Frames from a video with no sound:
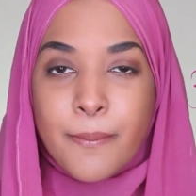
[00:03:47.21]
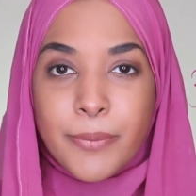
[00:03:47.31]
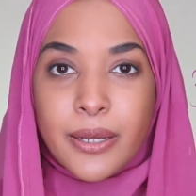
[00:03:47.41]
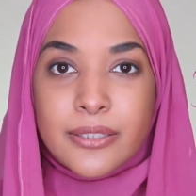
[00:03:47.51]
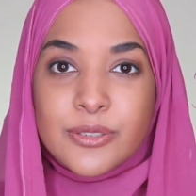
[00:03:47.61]

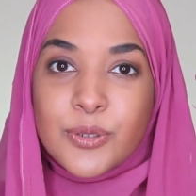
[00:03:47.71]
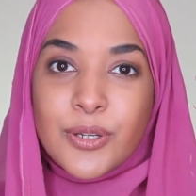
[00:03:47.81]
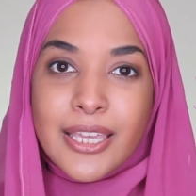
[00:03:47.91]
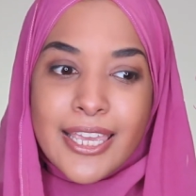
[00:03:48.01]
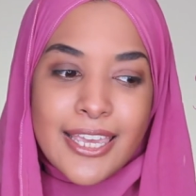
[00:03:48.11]
but
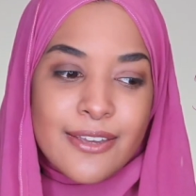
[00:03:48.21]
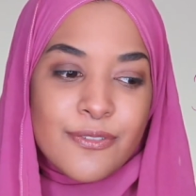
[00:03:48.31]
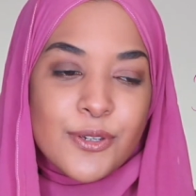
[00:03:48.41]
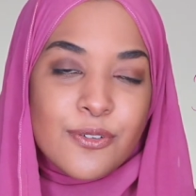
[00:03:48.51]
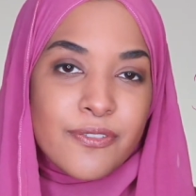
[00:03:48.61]

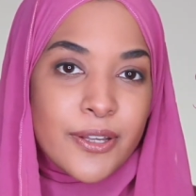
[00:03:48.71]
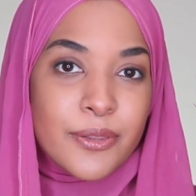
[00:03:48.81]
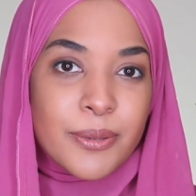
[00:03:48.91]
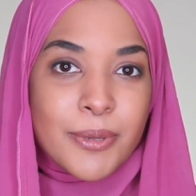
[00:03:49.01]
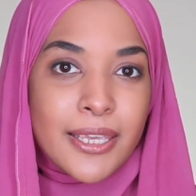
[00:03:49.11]
if you fill
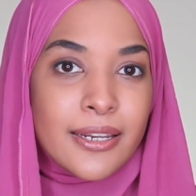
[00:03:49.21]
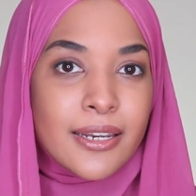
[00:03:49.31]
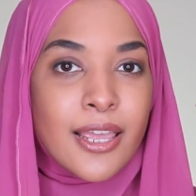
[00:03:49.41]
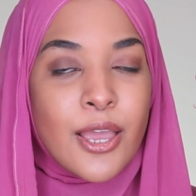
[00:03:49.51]
them in